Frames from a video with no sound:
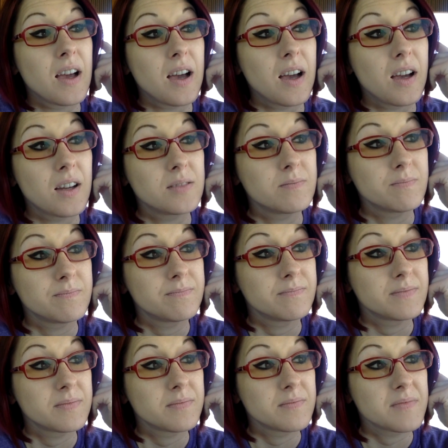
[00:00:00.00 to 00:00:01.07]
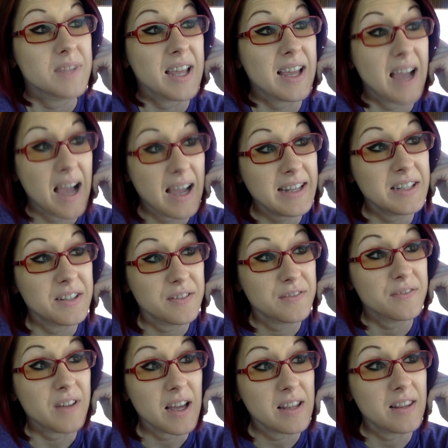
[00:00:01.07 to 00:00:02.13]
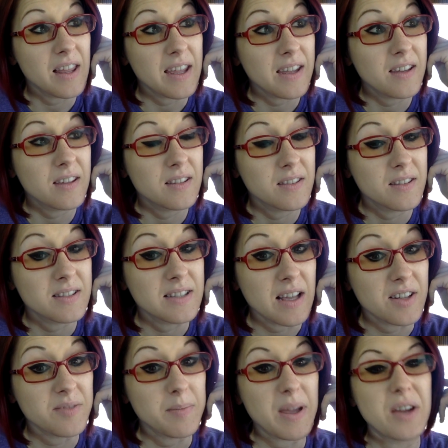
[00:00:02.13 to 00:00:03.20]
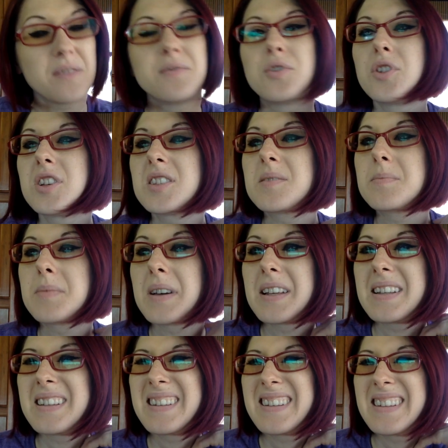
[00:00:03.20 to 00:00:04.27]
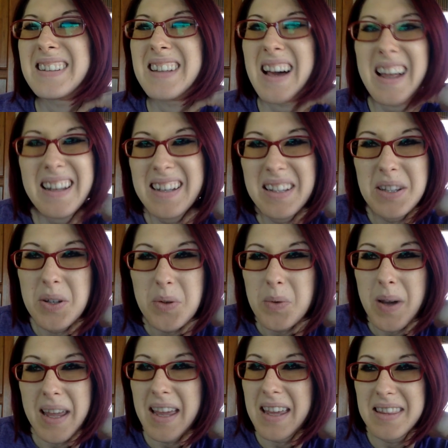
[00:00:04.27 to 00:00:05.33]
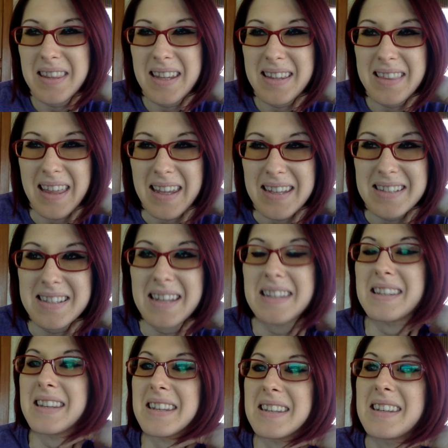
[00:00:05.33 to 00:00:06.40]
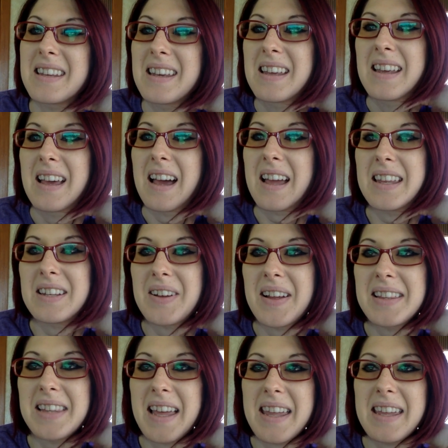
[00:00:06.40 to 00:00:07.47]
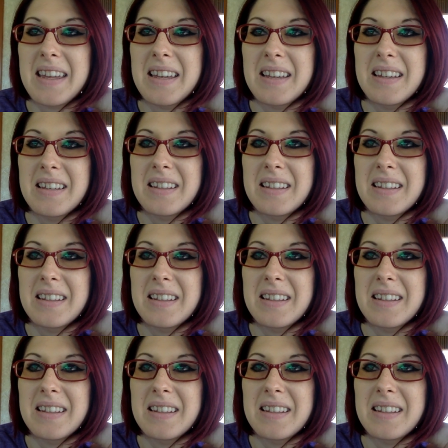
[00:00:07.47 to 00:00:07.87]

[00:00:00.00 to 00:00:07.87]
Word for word: Um, I kind of, I like the sound of my own voice, but not in the way I think they intended. You know, I like,